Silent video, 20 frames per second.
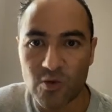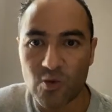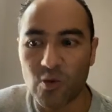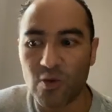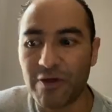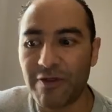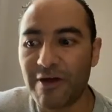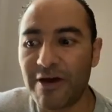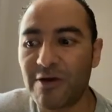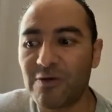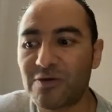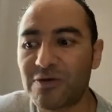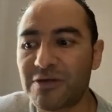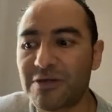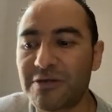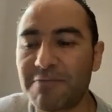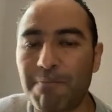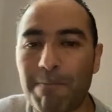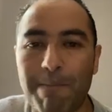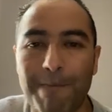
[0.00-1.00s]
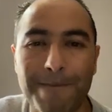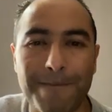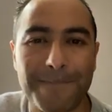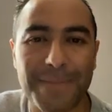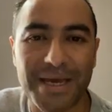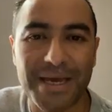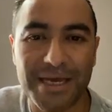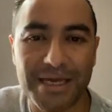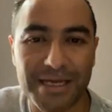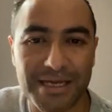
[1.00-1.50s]
without
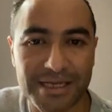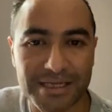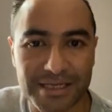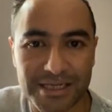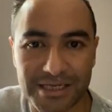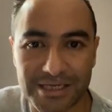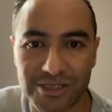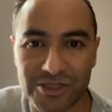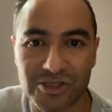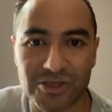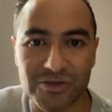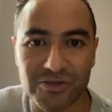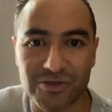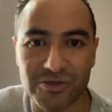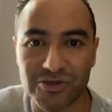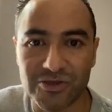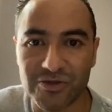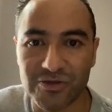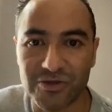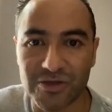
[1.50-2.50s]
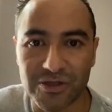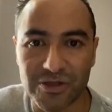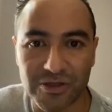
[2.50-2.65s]
paying attention to the